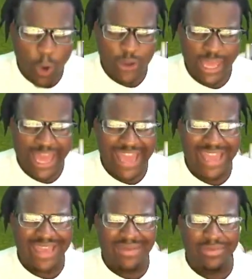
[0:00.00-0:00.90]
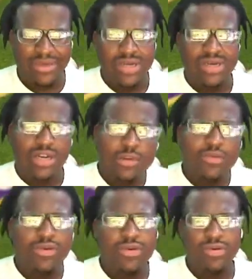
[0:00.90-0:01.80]
ball game.
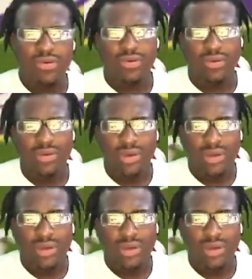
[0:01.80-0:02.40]
Come on.